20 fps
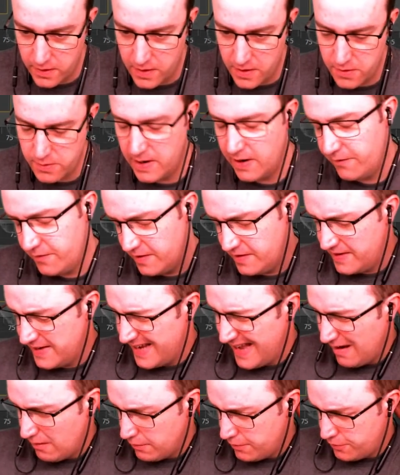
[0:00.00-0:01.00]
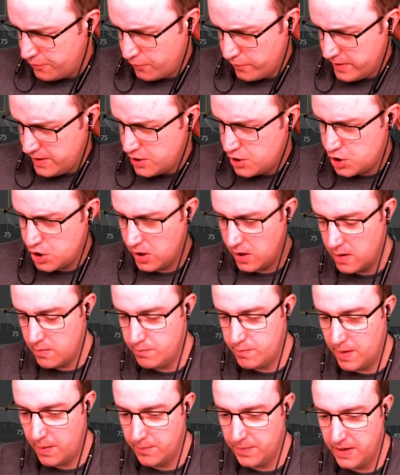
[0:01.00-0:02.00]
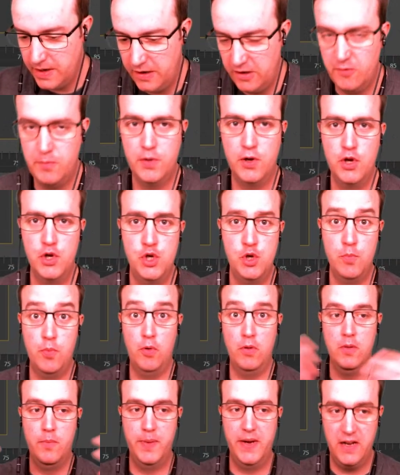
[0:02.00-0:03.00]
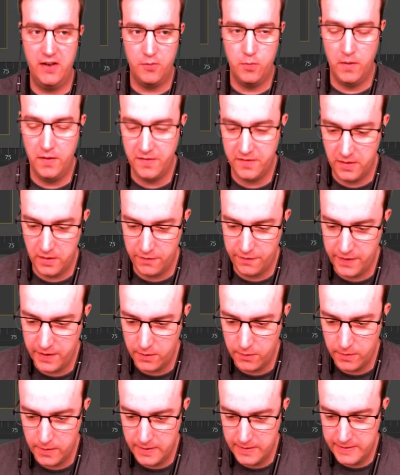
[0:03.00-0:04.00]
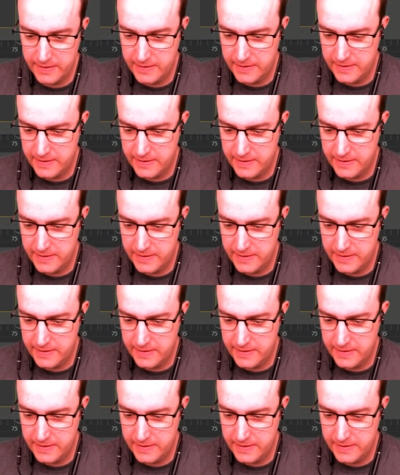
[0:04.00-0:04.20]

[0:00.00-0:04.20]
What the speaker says: and then you have to dig out 3 giant pumpkins because you bought the biggest ones in the field.